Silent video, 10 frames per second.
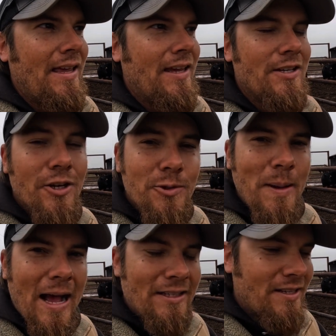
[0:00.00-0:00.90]
In years
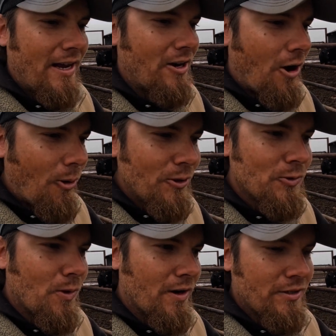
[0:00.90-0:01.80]
past, I had
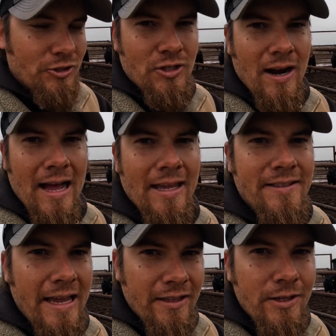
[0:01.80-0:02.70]
always wanted to try
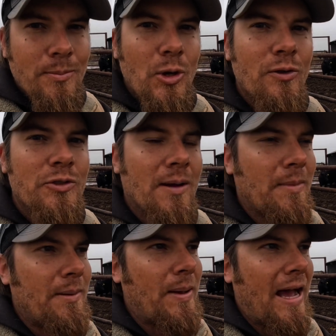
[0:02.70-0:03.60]
daily moves on
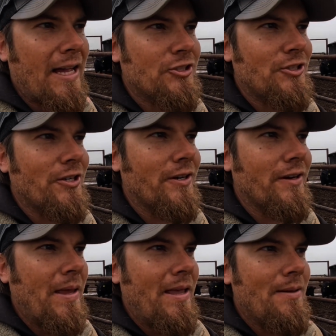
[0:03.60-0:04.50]
my pasture,
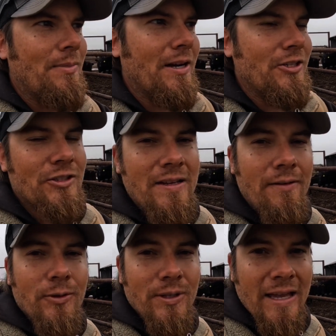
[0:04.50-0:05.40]
but I just
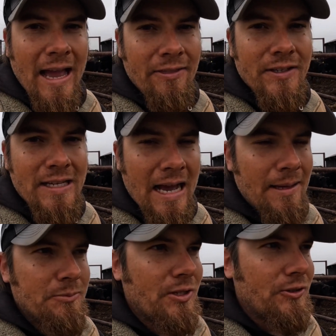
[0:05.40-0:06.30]
never really had the
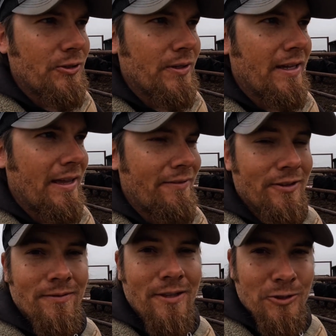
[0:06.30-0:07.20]
time to do it.
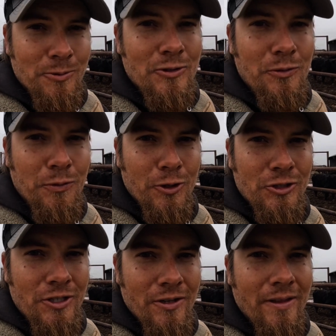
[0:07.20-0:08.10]
And this was the
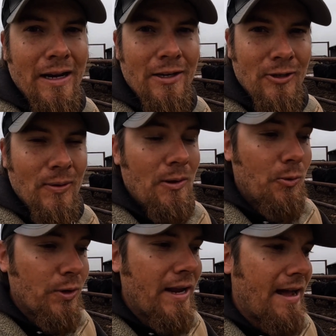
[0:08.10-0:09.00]
first year that I knew I
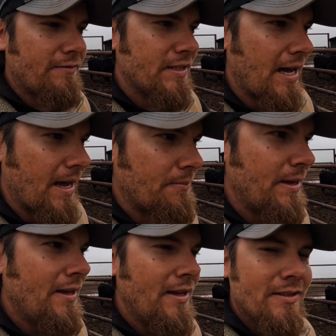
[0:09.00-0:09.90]
would have time
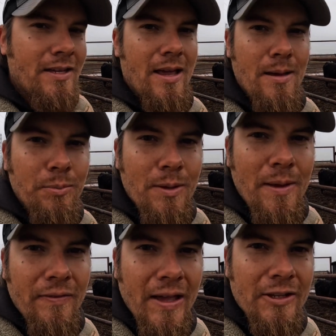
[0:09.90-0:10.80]
to
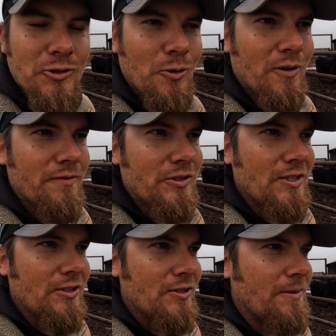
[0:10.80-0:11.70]
implement that sort of a
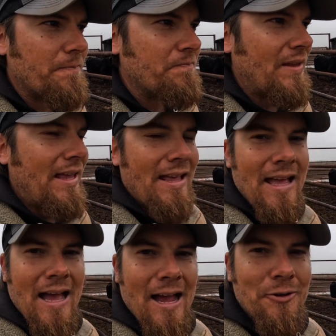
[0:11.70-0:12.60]
system.
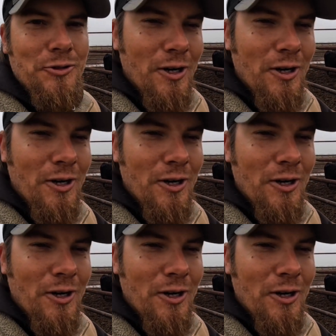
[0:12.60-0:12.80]
I was